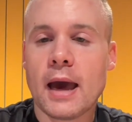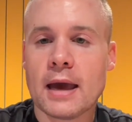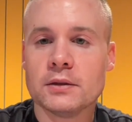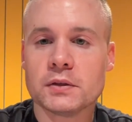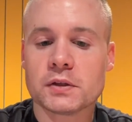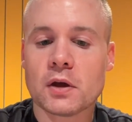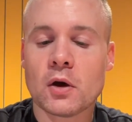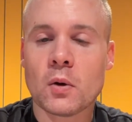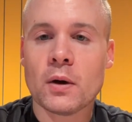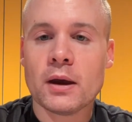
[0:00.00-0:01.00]
And
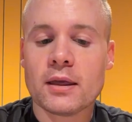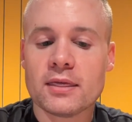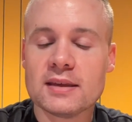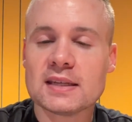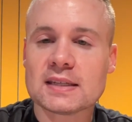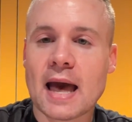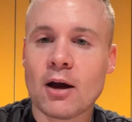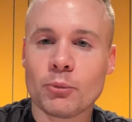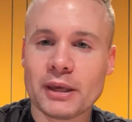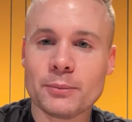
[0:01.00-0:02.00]
so this is
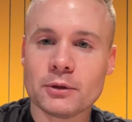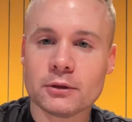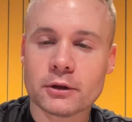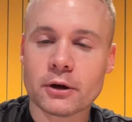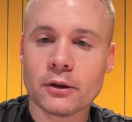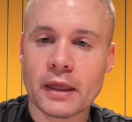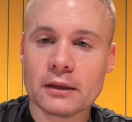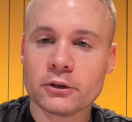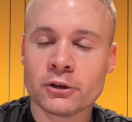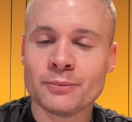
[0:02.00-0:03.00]
how people learn. They
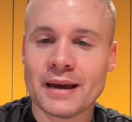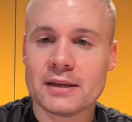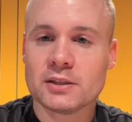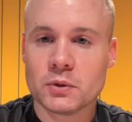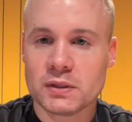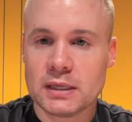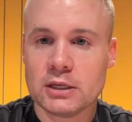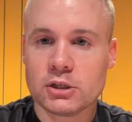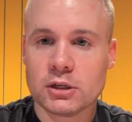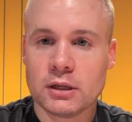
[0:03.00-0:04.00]
learn by
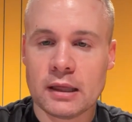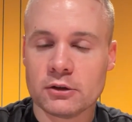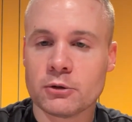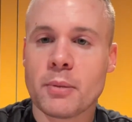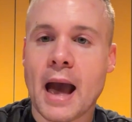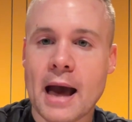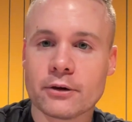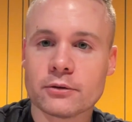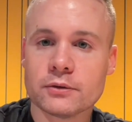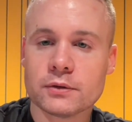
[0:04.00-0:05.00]
association, and they learn
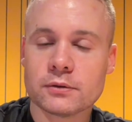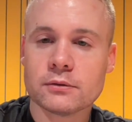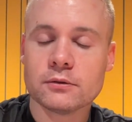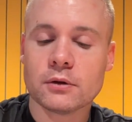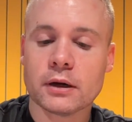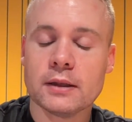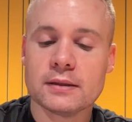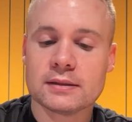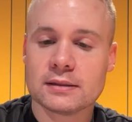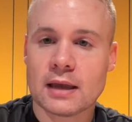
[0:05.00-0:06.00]
patterns, right?
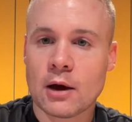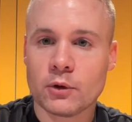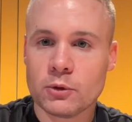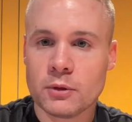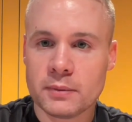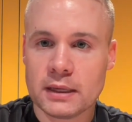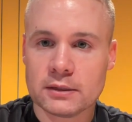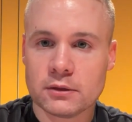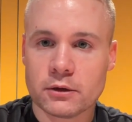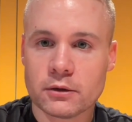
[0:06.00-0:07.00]
This is how human
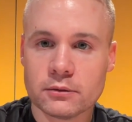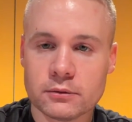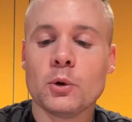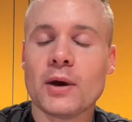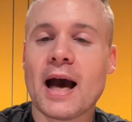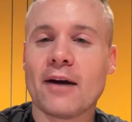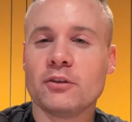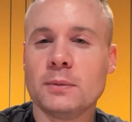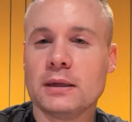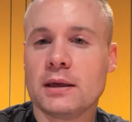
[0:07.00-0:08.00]
beings learn. We have
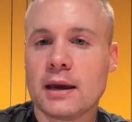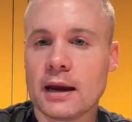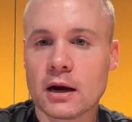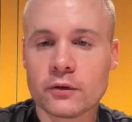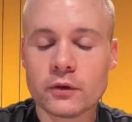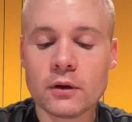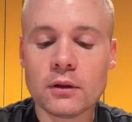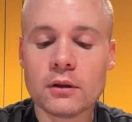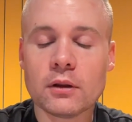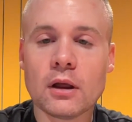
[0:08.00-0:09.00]
to be
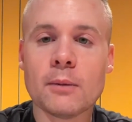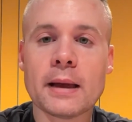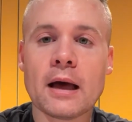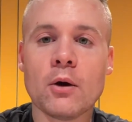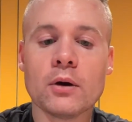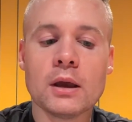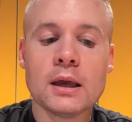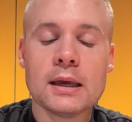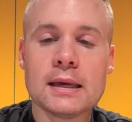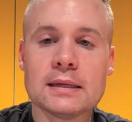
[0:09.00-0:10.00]
careful about
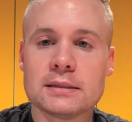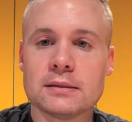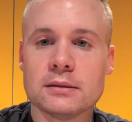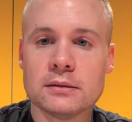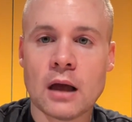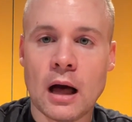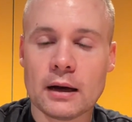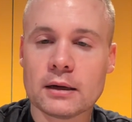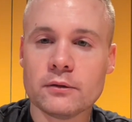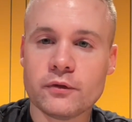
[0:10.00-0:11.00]
is
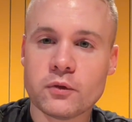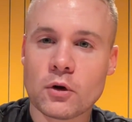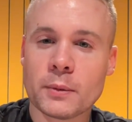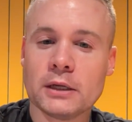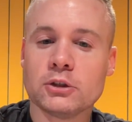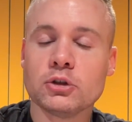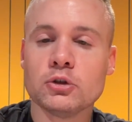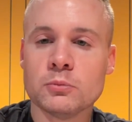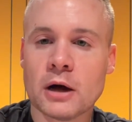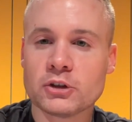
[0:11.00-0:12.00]
not conforming
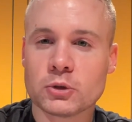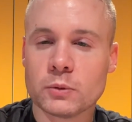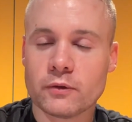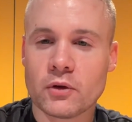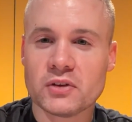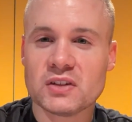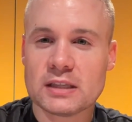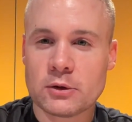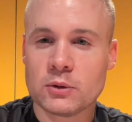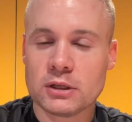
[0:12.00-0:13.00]
too much to a very
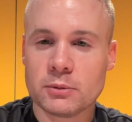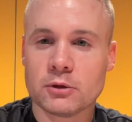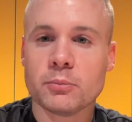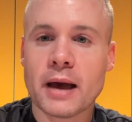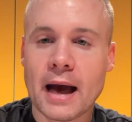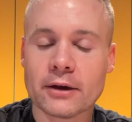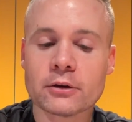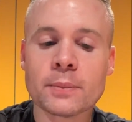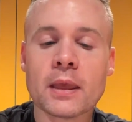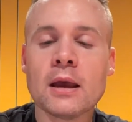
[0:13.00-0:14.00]
stereotypical
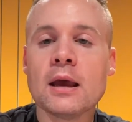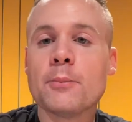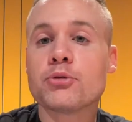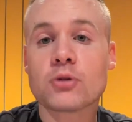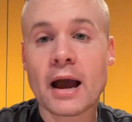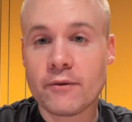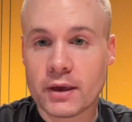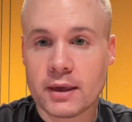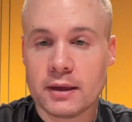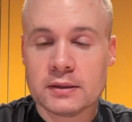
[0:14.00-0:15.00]
pattern.
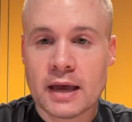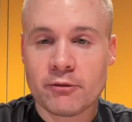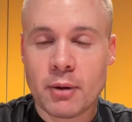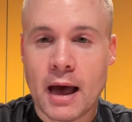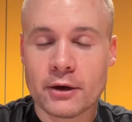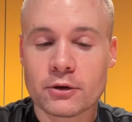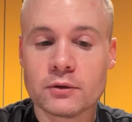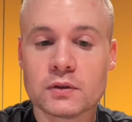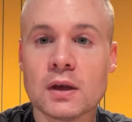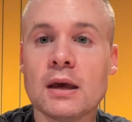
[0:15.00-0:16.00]
Private kids have
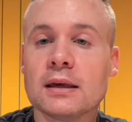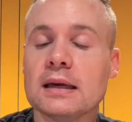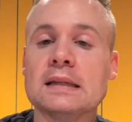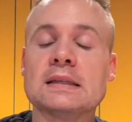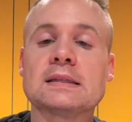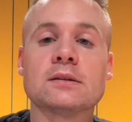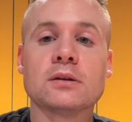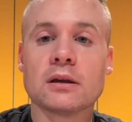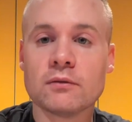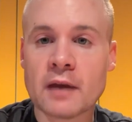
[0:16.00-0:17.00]
patterns. Kids in
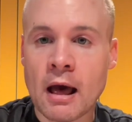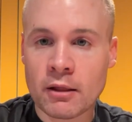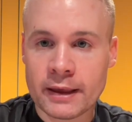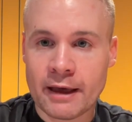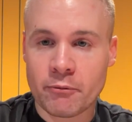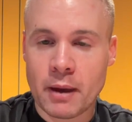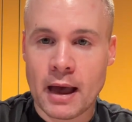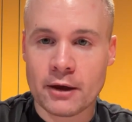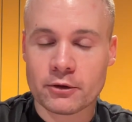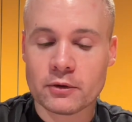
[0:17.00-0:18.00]
Silicon Valley have
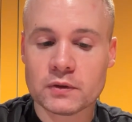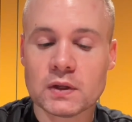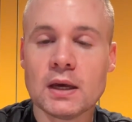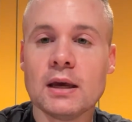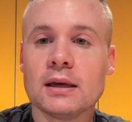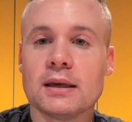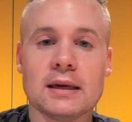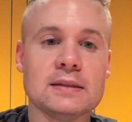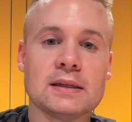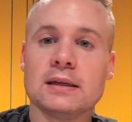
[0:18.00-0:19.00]
patterns.
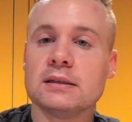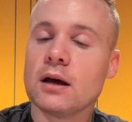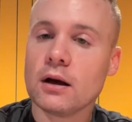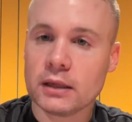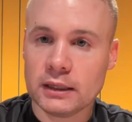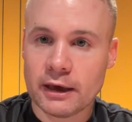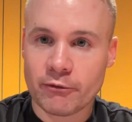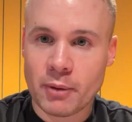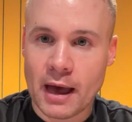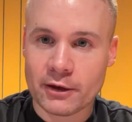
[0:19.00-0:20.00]
Kids in Kentucky
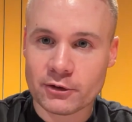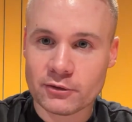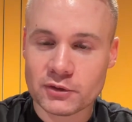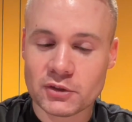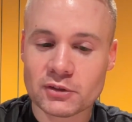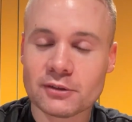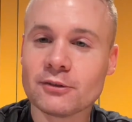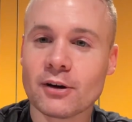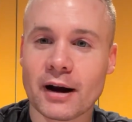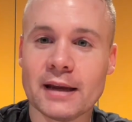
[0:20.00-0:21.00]
have patterns,
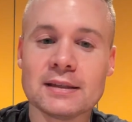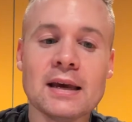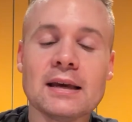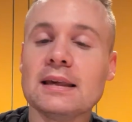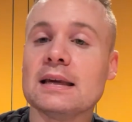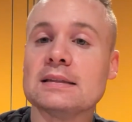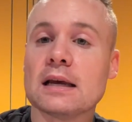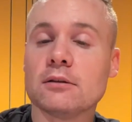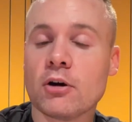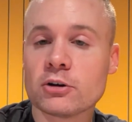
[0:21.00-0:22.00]
right? Kids
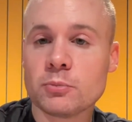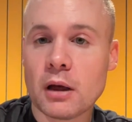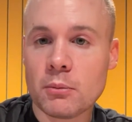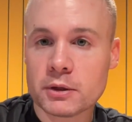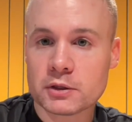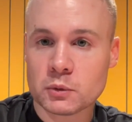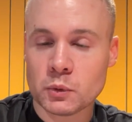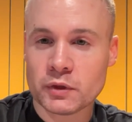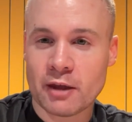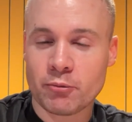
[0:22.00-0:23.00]
at large public
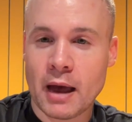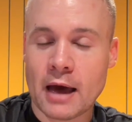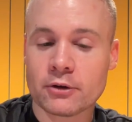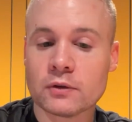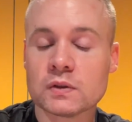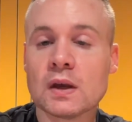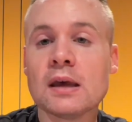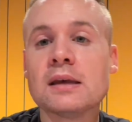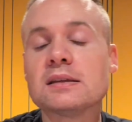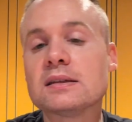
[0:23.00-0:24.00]
schools have patterns.
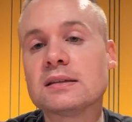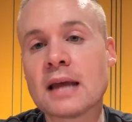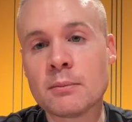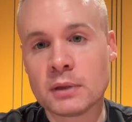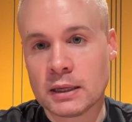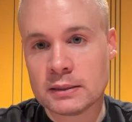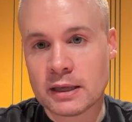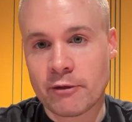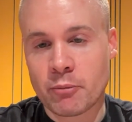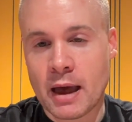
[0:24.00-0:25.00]
STEM kids
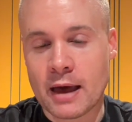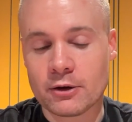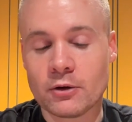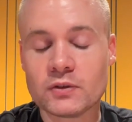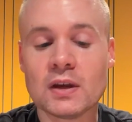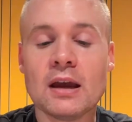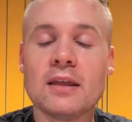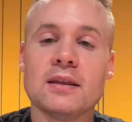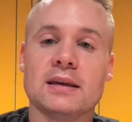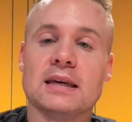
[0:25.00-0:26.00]
have patterns.
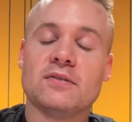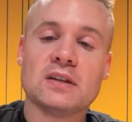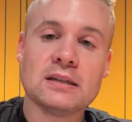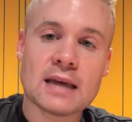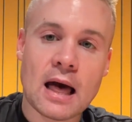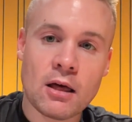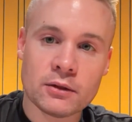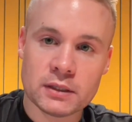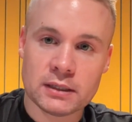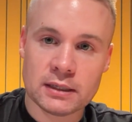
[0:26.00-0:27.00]
The gifted and
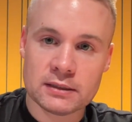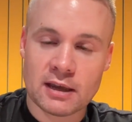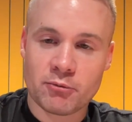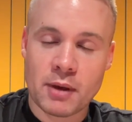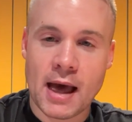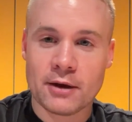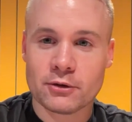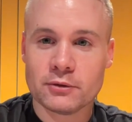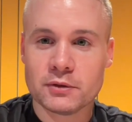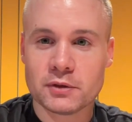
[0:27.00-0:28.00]
talented kids have
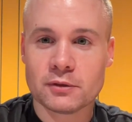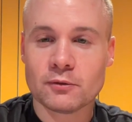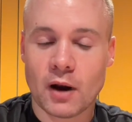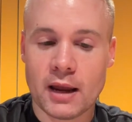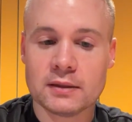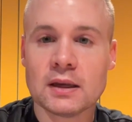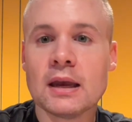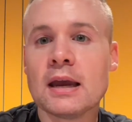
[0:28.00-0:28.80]
patterns, right?